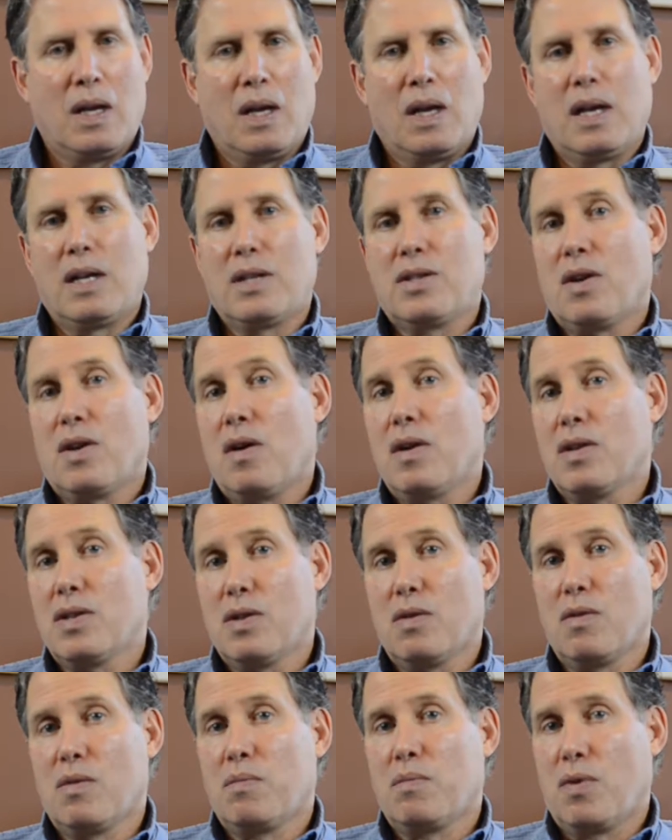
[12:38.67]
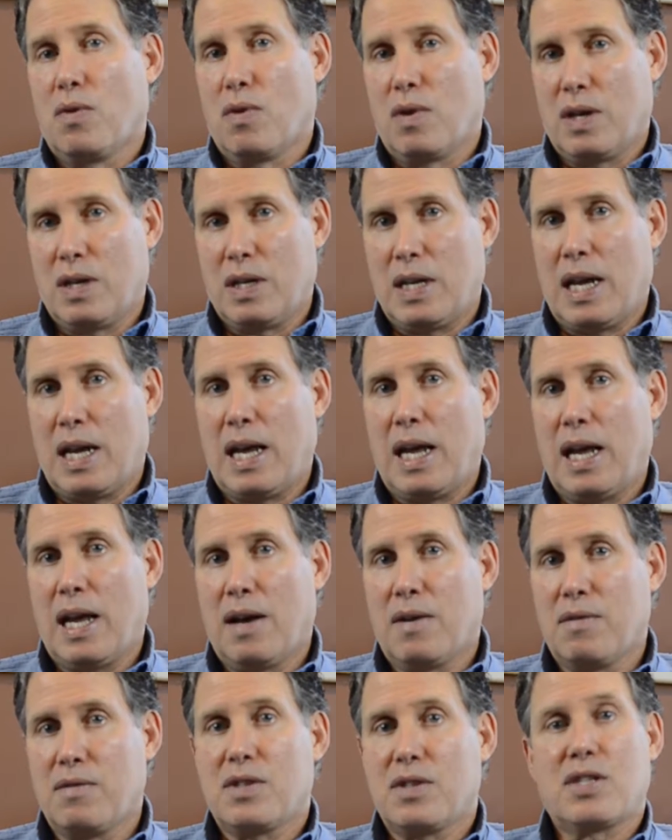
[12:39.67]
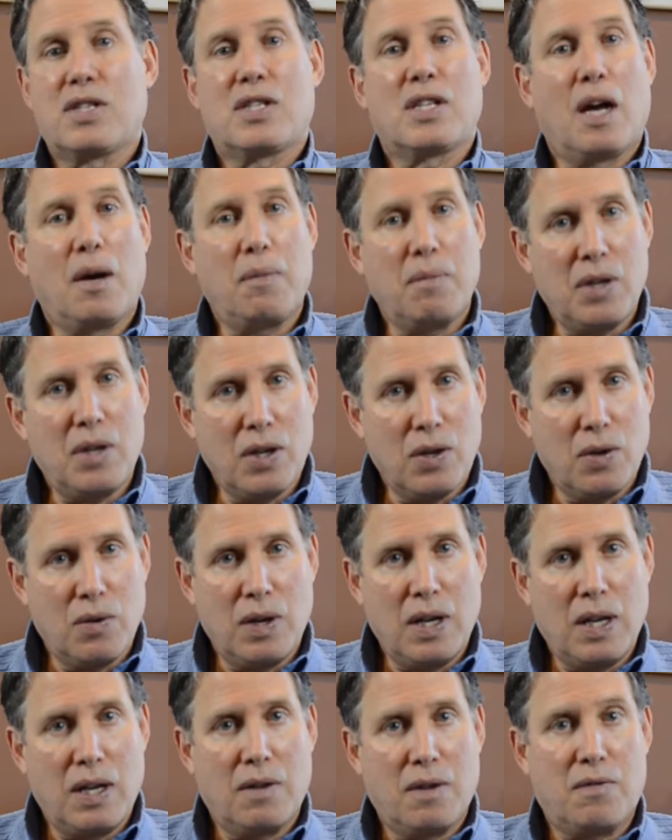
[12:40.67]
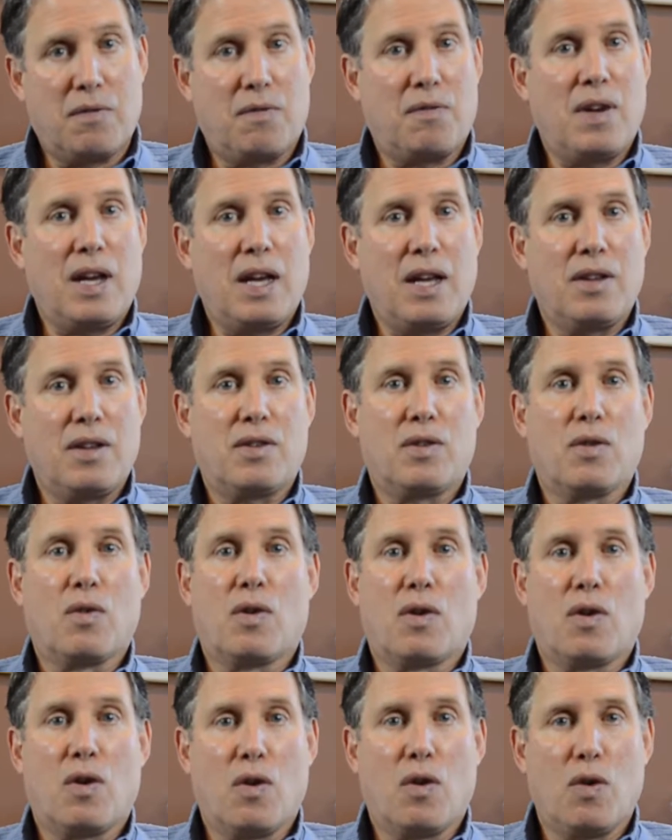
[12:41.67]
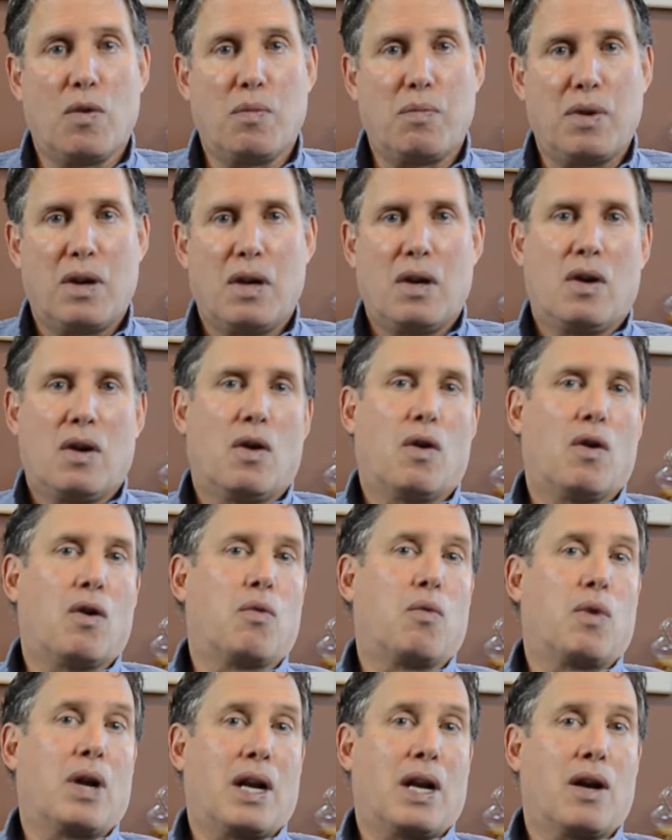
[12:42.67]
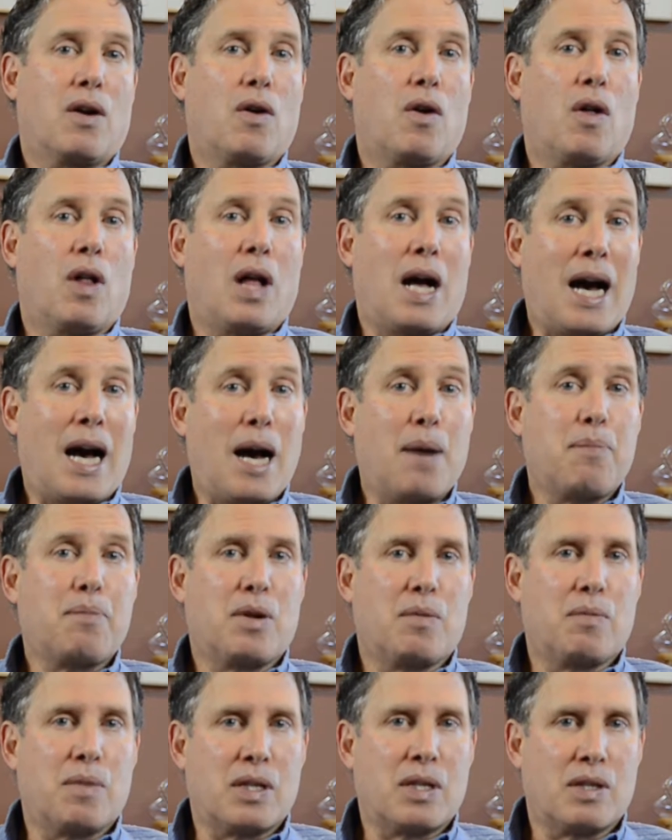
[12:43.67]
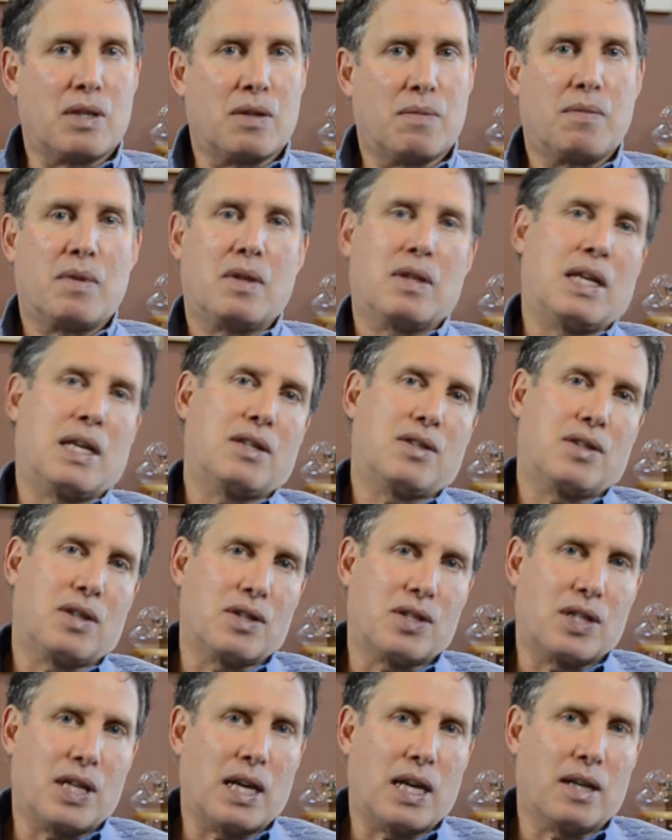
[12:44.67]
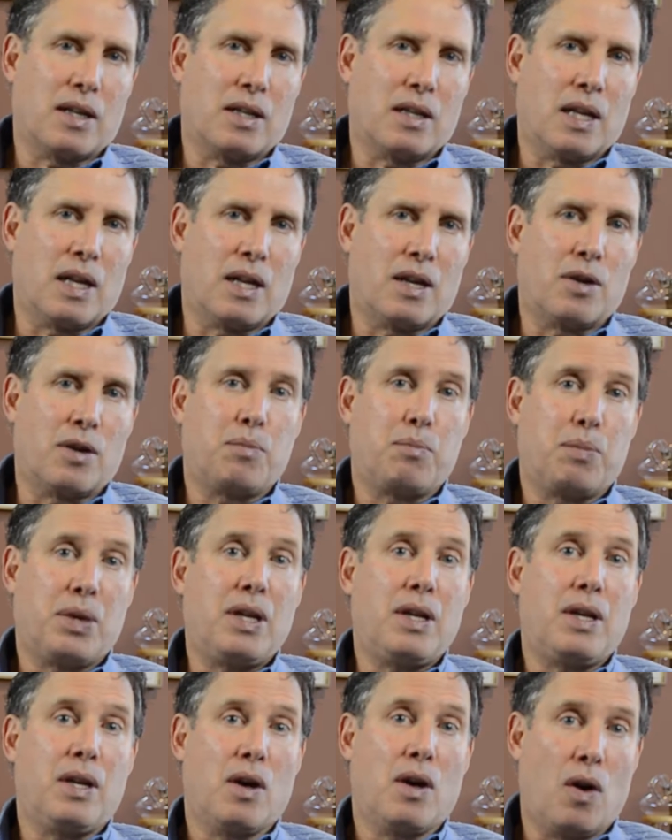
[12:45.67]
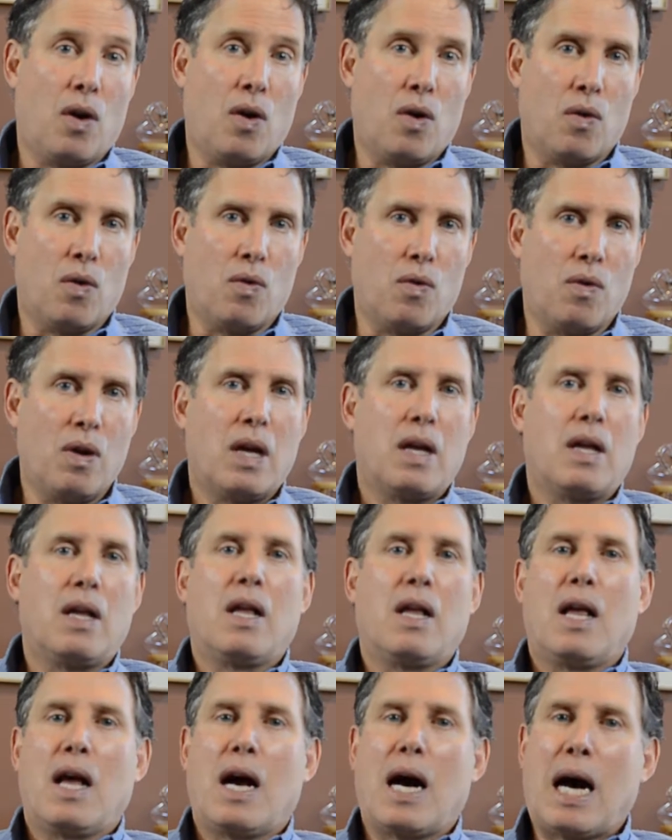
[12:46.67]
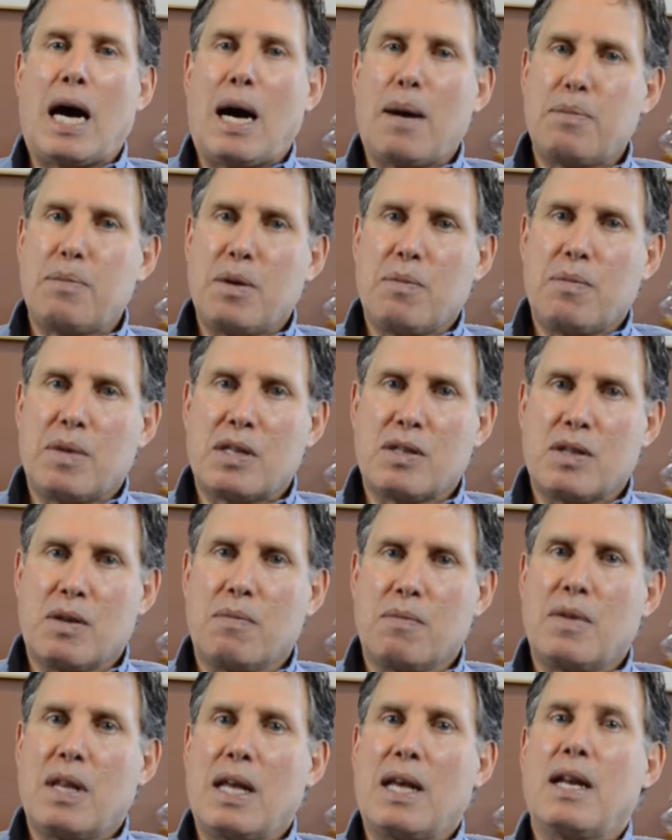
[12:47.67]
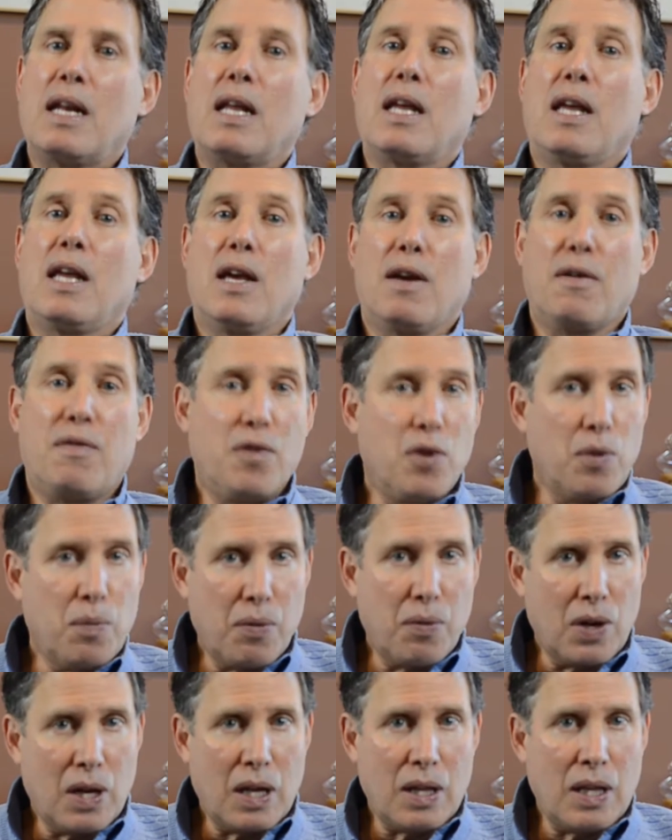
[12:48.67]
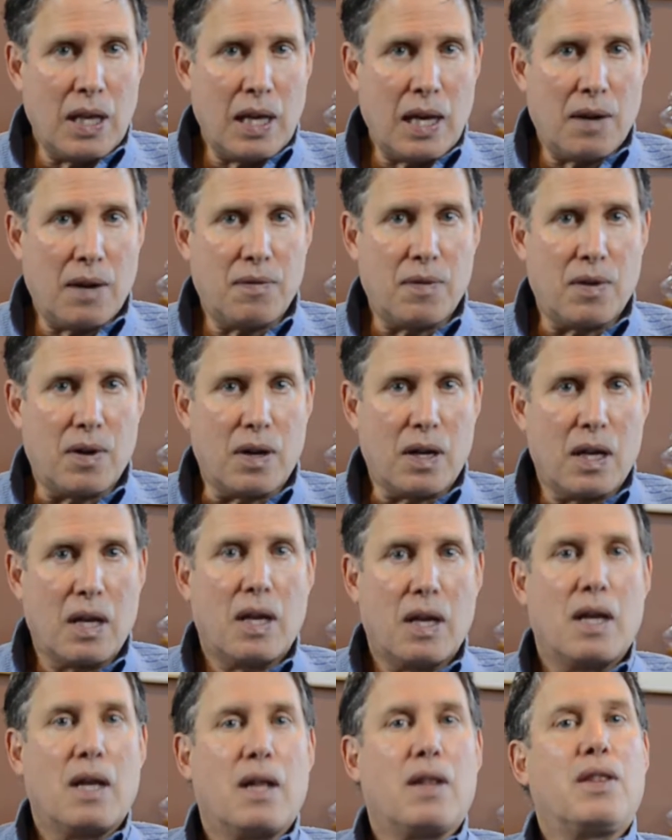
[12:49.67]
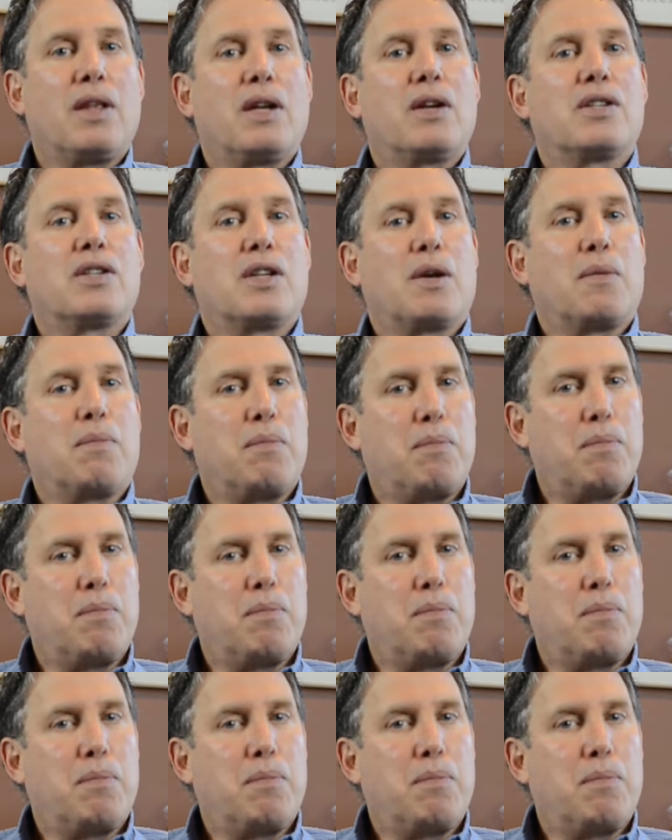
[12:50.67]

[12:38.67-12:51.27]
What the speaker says: It's also important to have some degree of faith or hope, or what I call optimism. That's the second letter, P-O. Optimism that if you put in the effort, there's a